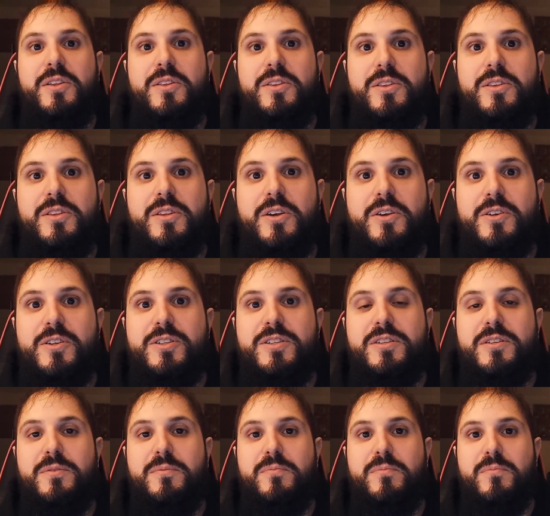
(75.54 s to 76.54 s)

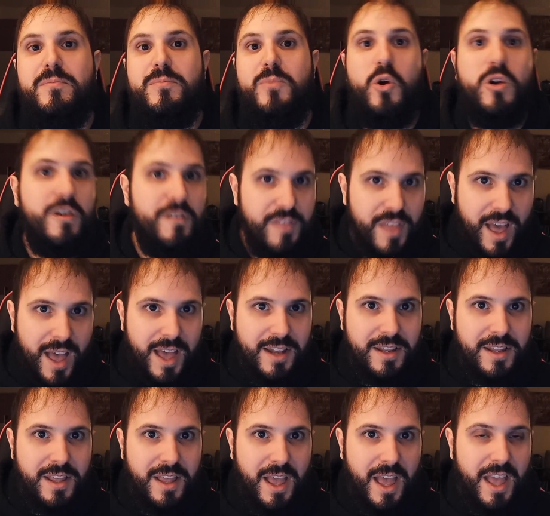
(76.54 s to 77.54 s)
there's more of
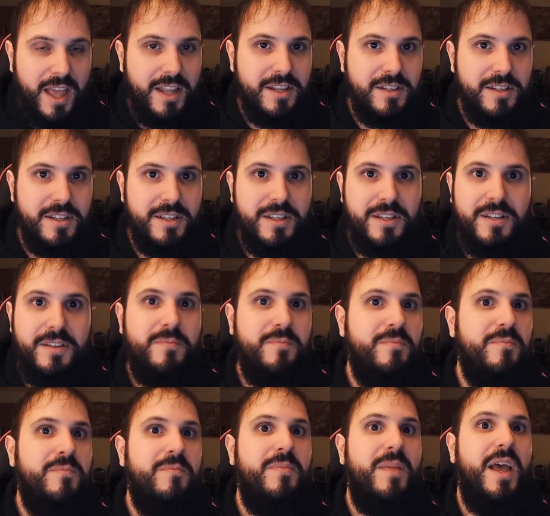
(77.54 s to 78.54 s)
that and
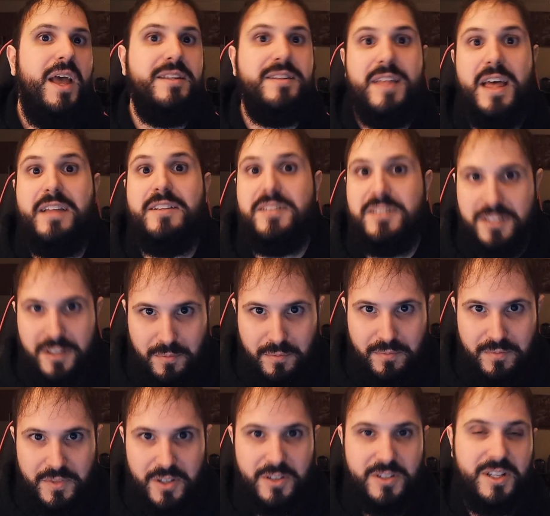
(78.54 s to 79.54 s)
then some.
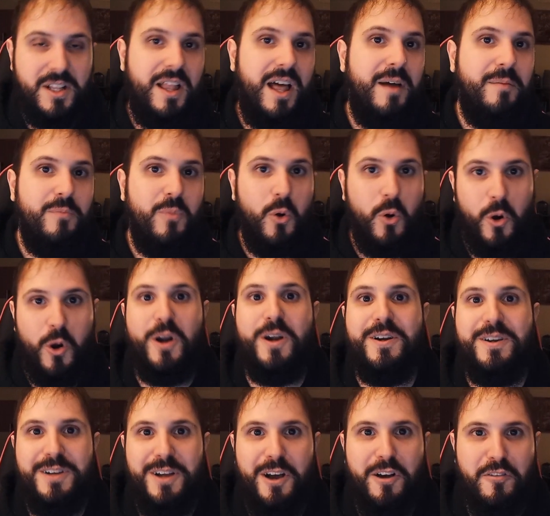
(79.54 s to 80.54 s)
There's a lot
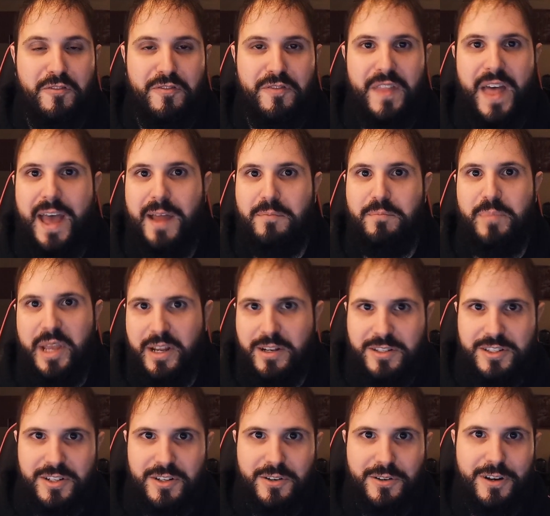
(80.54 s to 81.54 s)
more of that
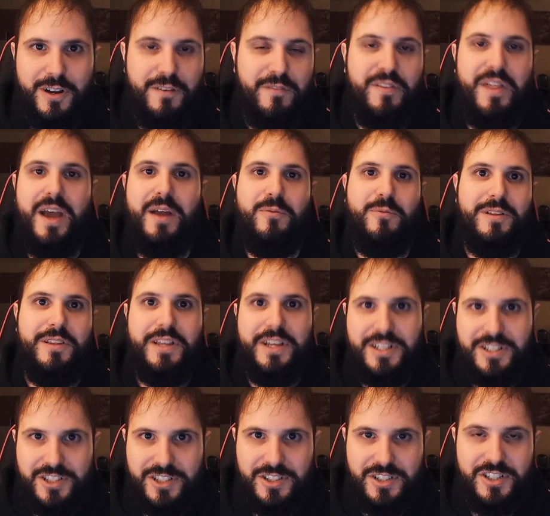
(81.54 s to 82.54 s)
banter, of that
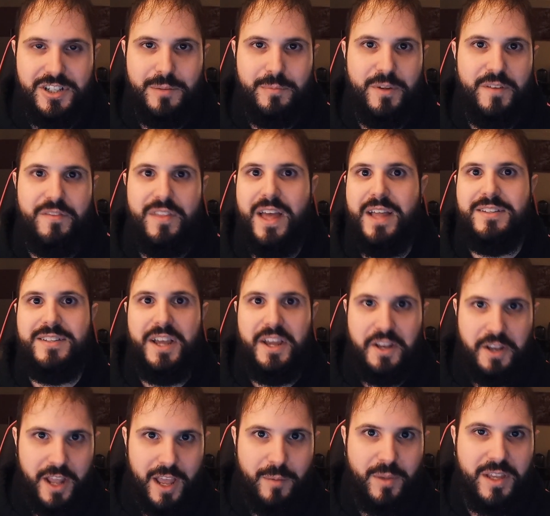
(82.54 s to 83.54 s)
relationship, of that
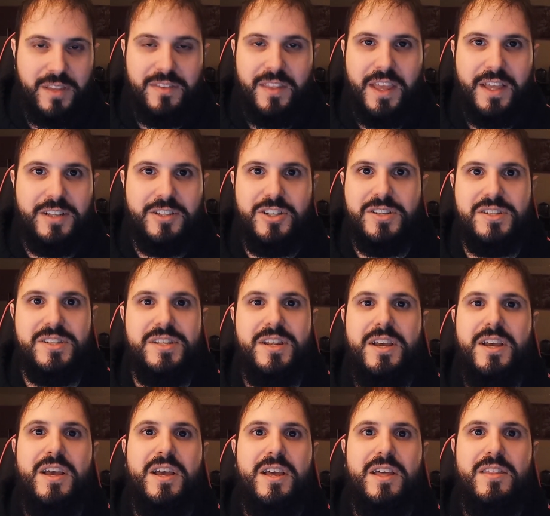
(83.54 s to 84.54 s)
dynamic.
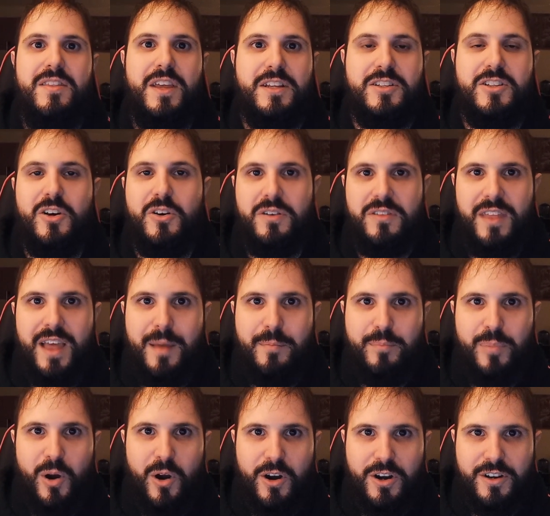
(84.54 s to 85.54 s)
They took
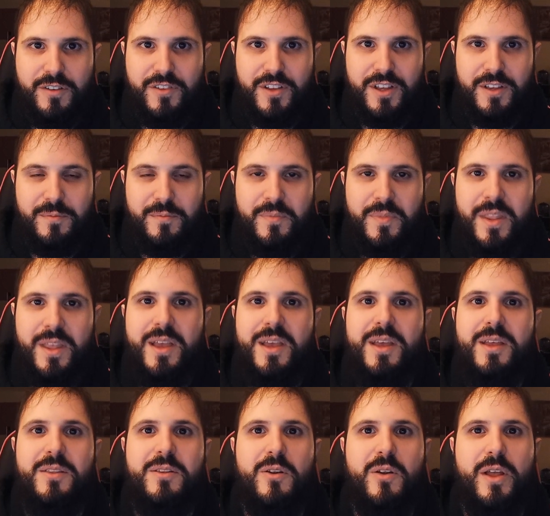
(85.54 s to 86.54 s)
that part of it.
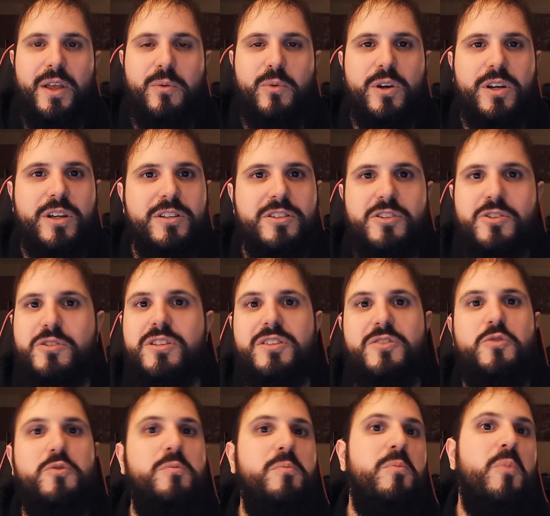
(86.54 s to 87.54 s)
They're like, we're going to just
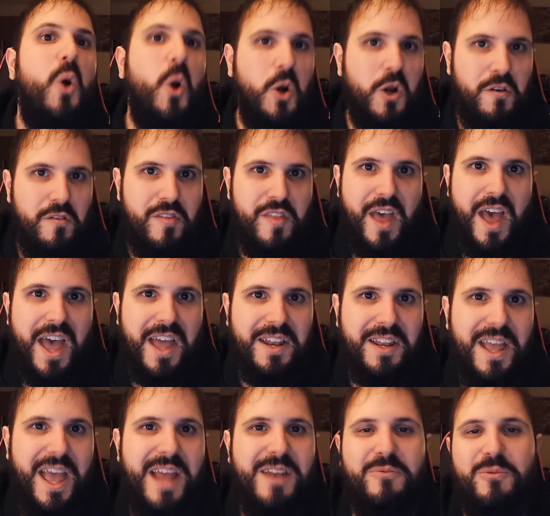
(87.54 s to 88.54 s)
do more of that.
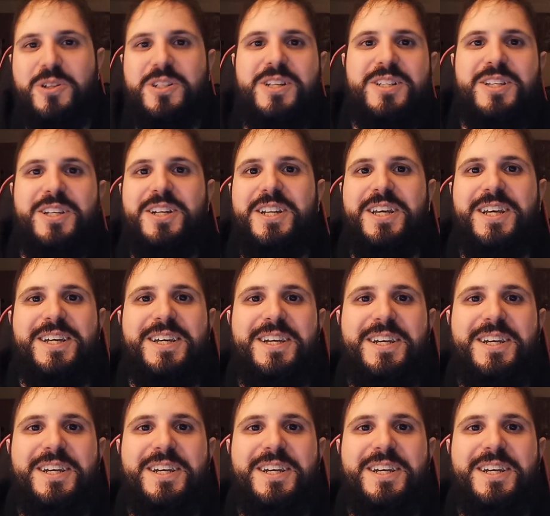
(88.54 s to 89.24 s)
And we're just going to